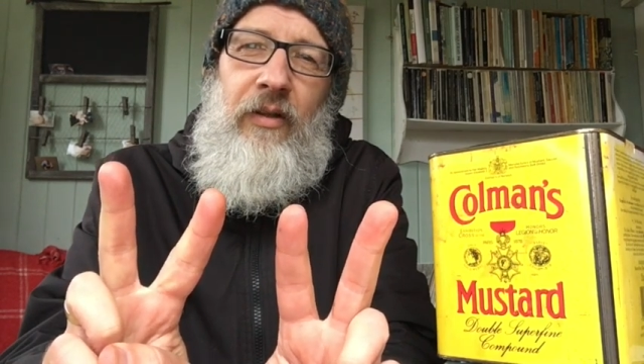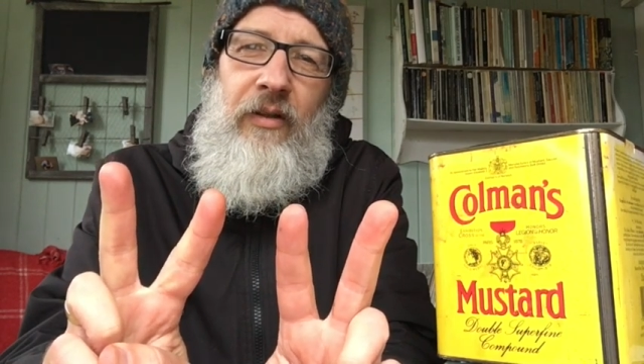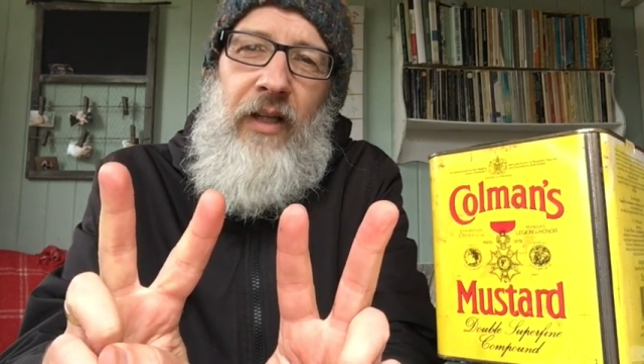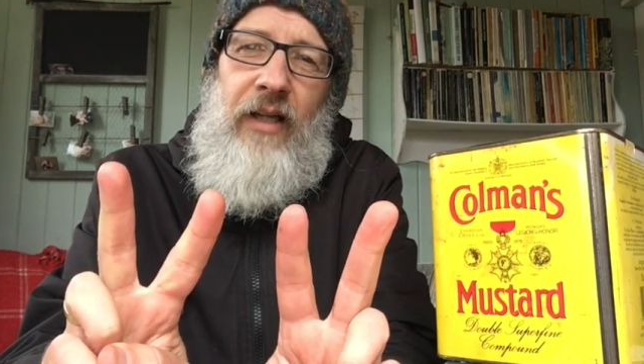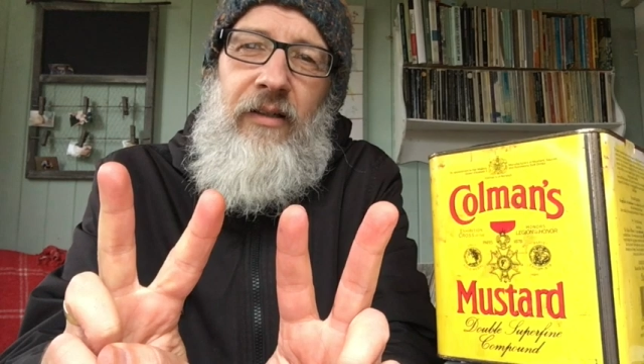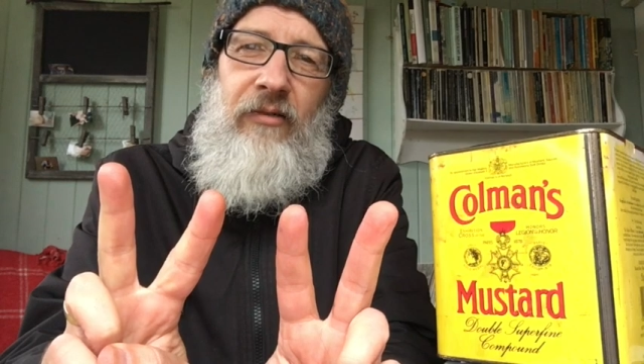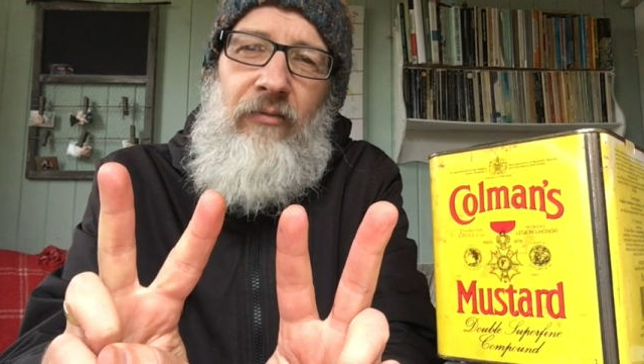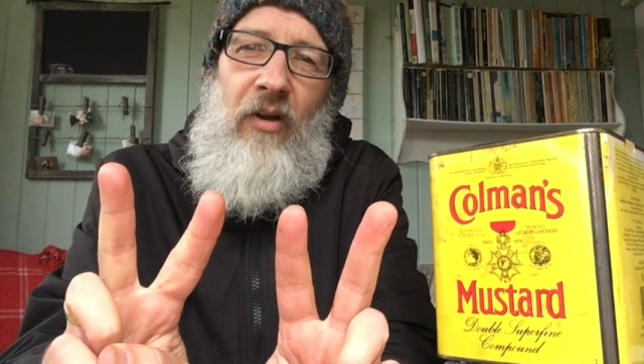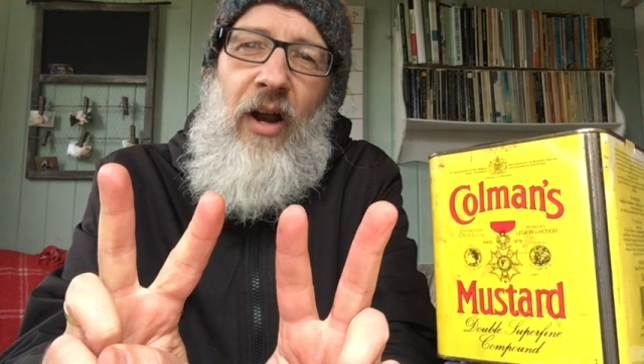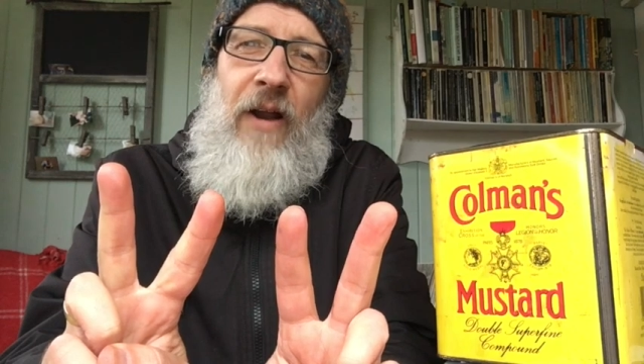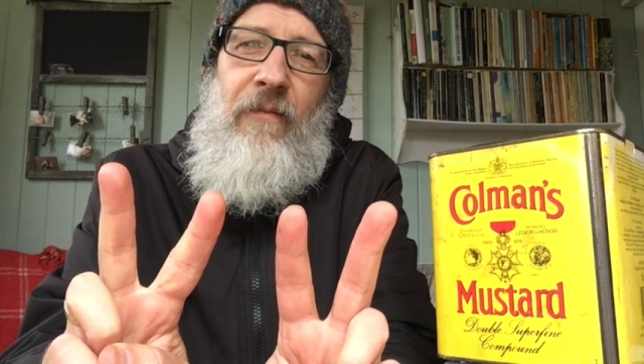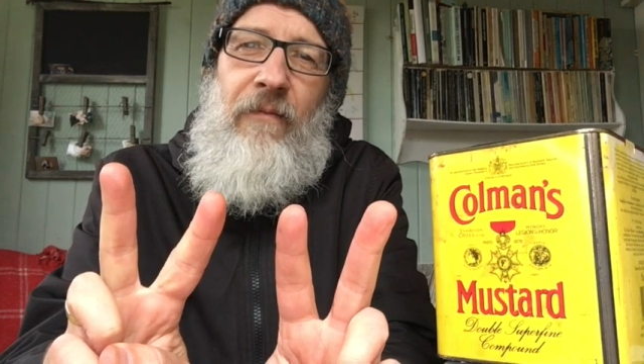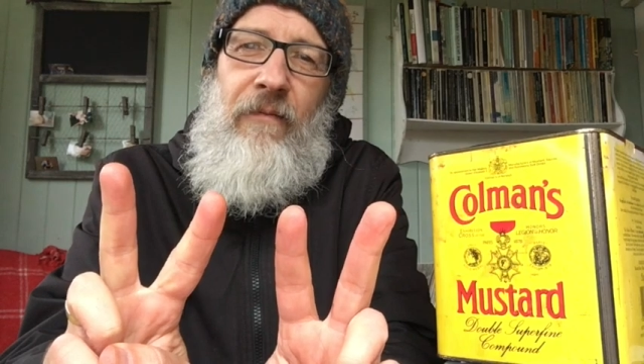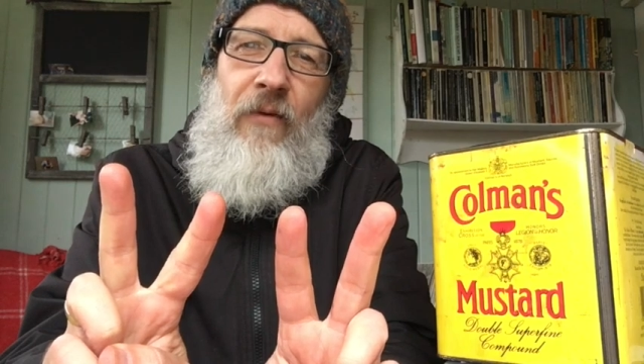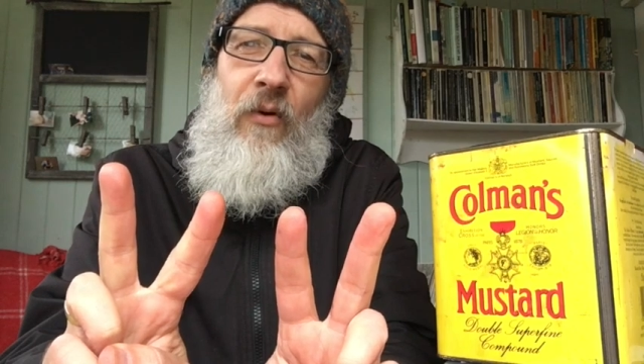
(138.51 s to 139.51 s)
That's
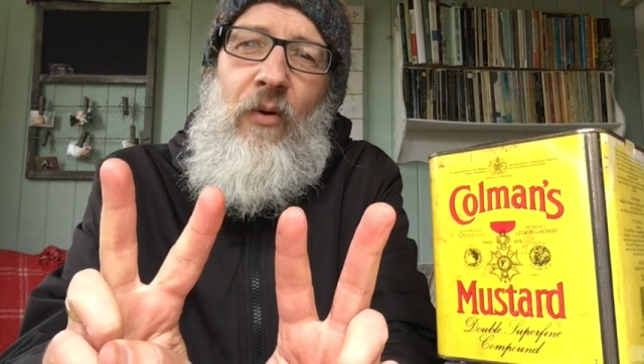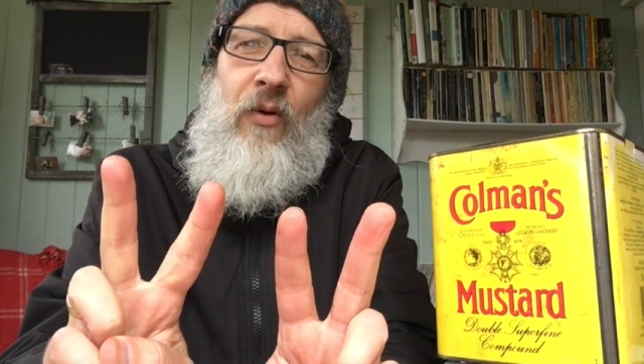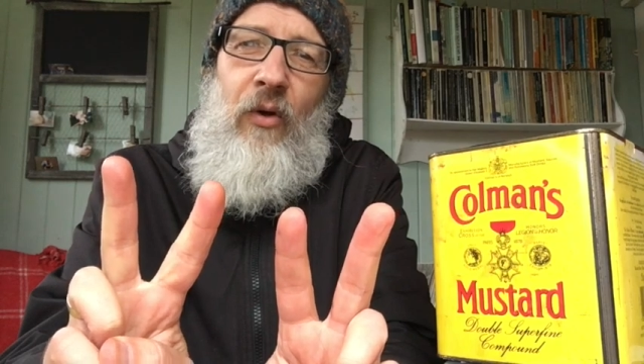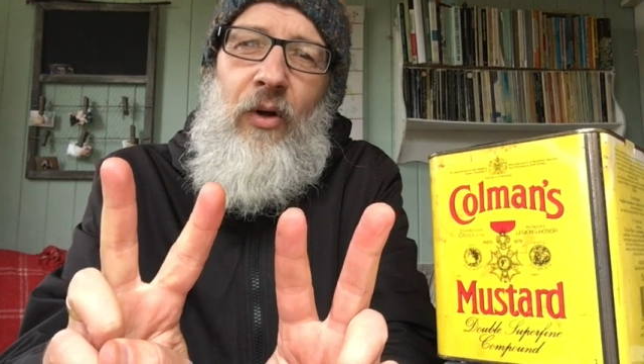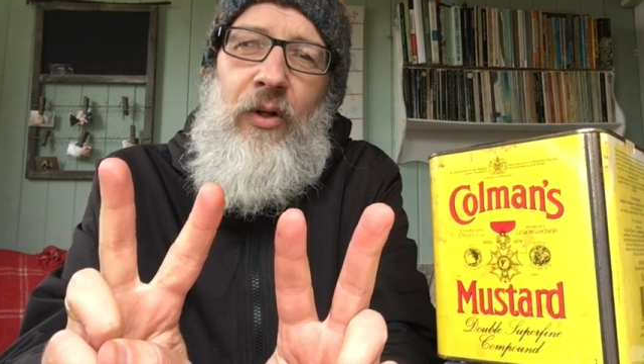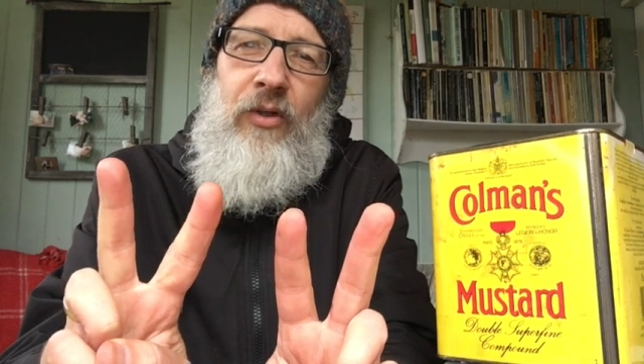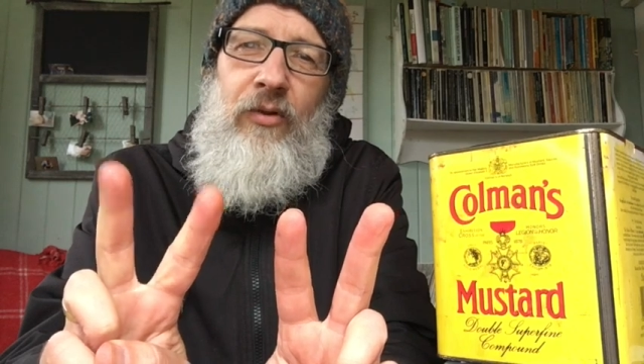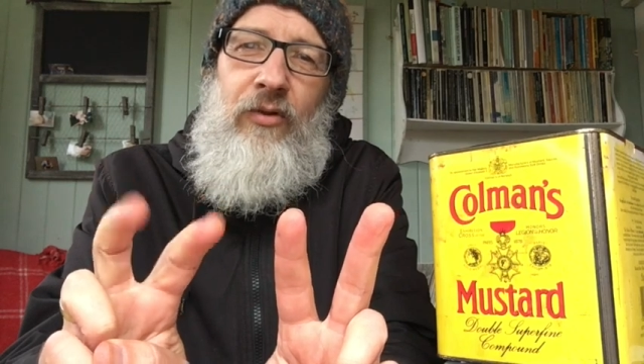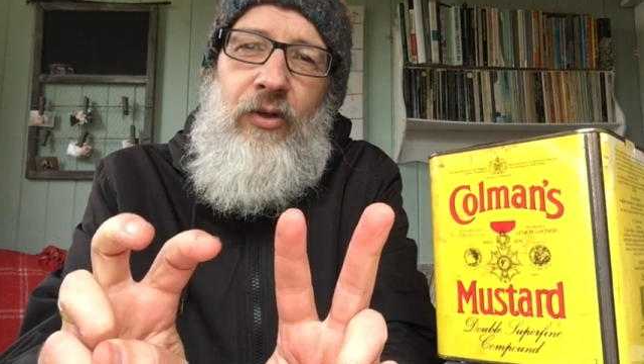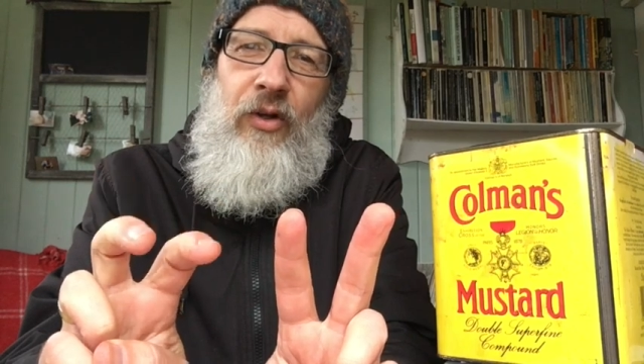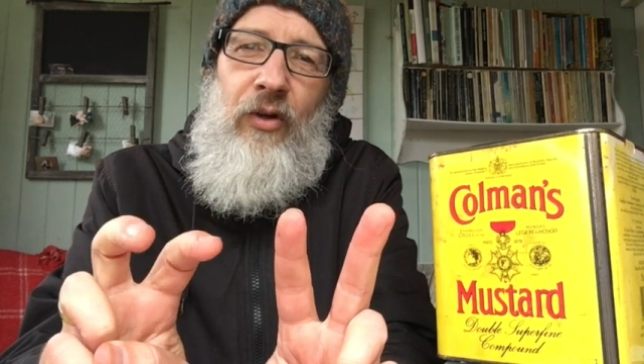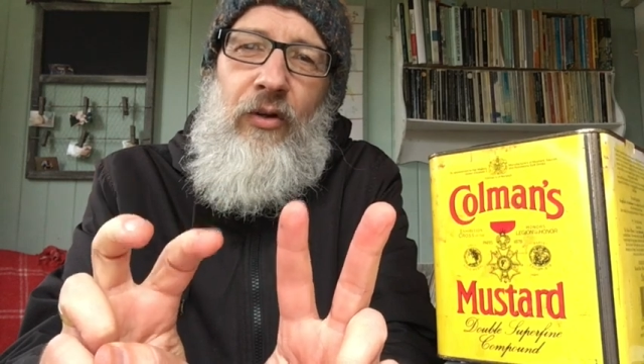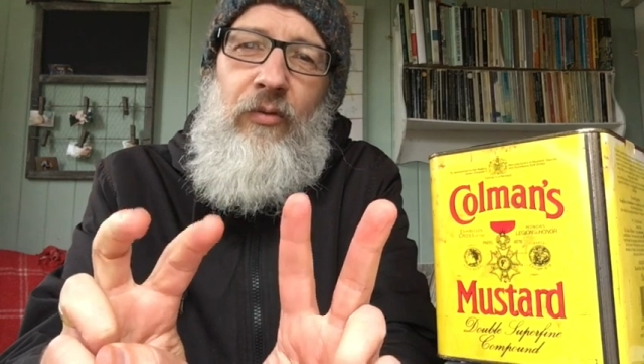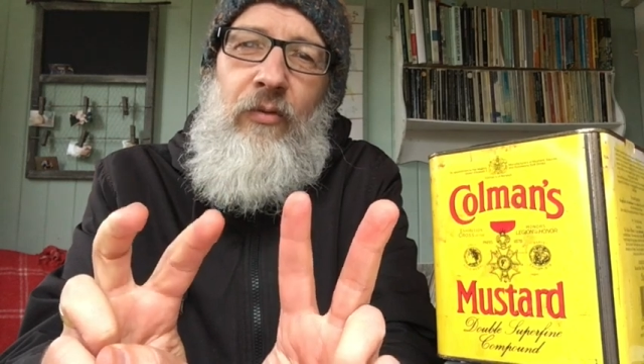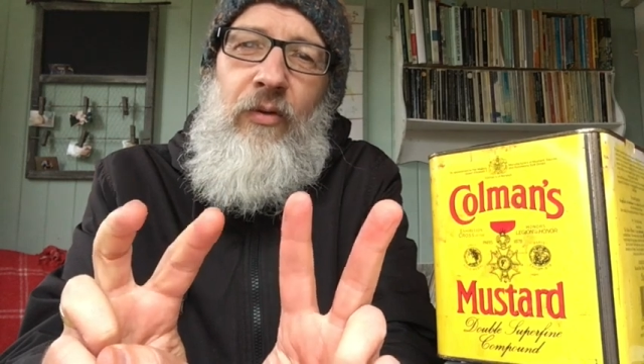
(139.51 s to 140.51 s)
right, four.
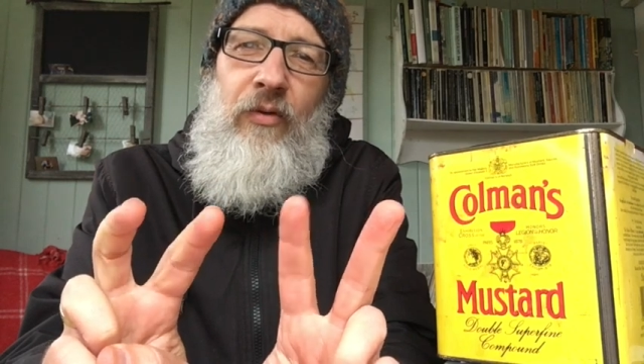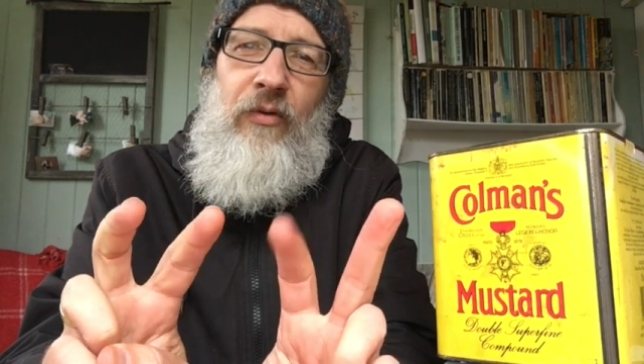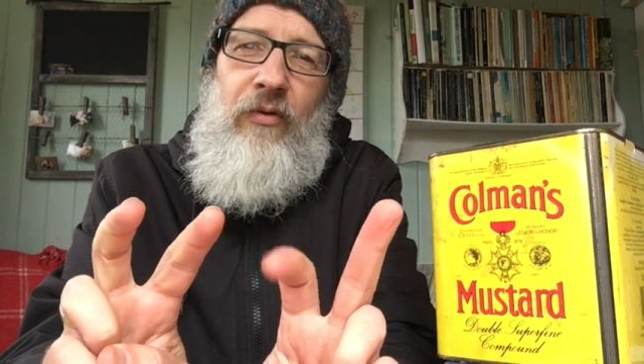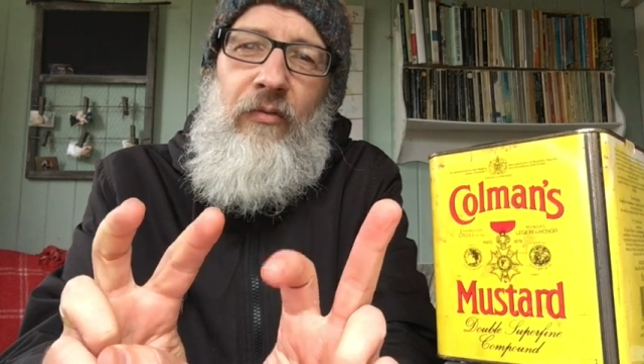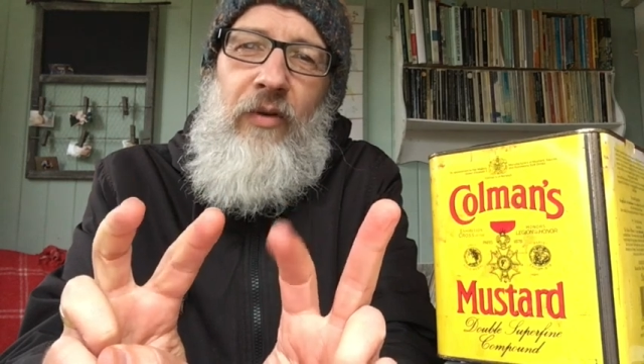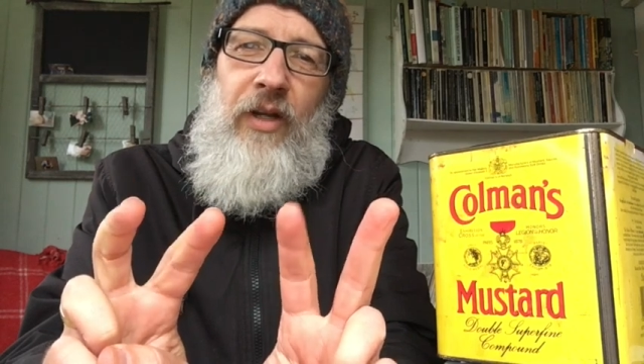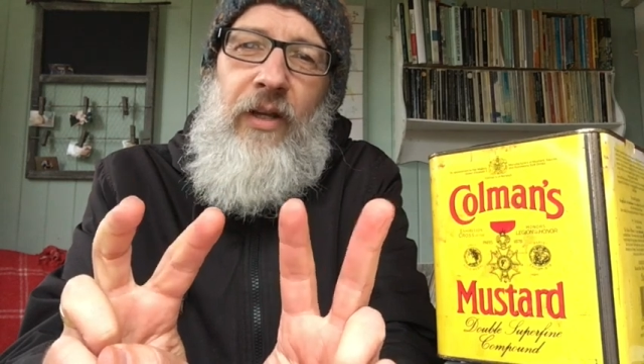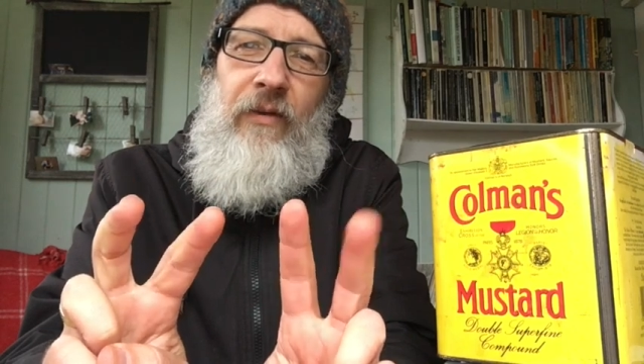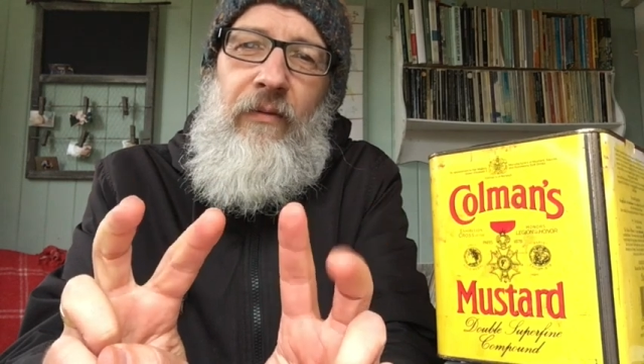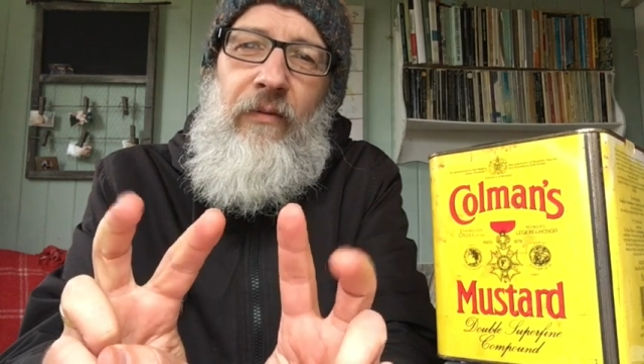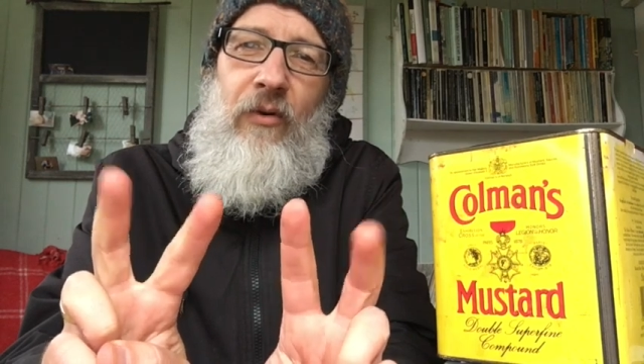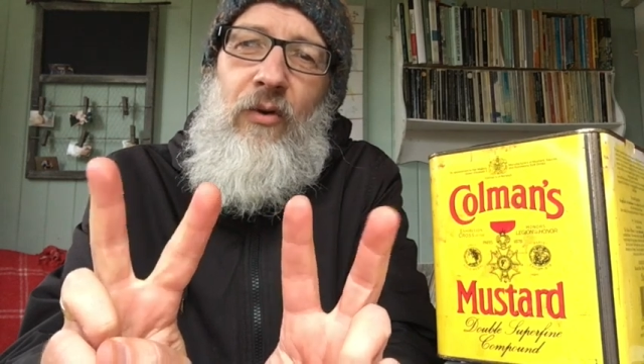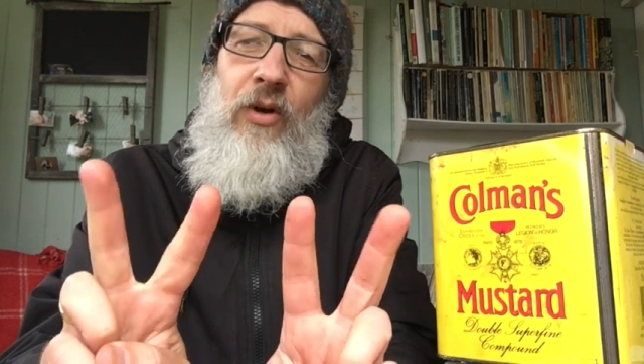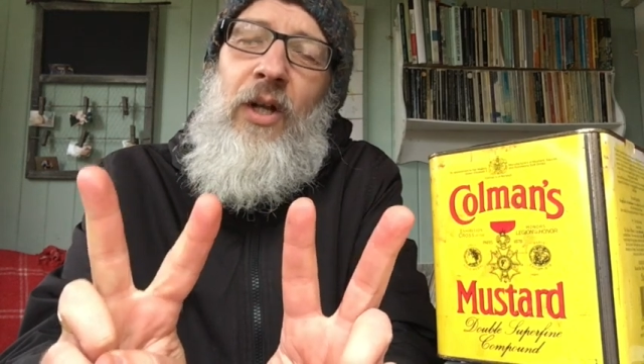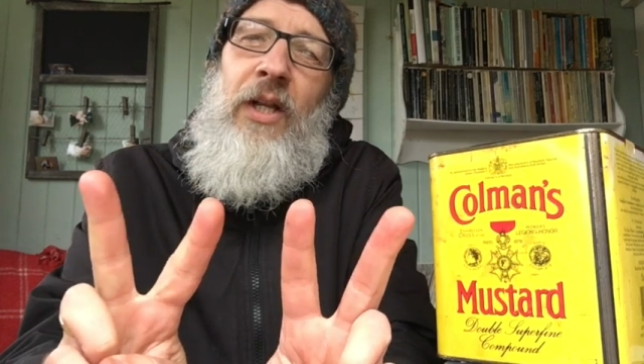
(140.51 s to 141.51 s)
Two, three,
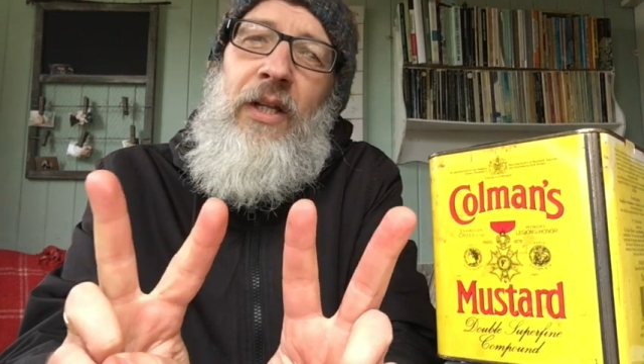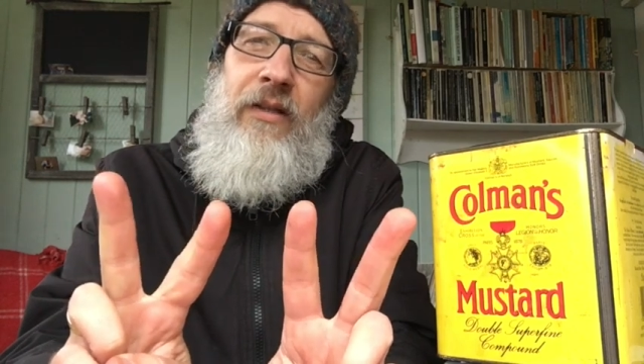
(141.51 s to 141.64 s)
four.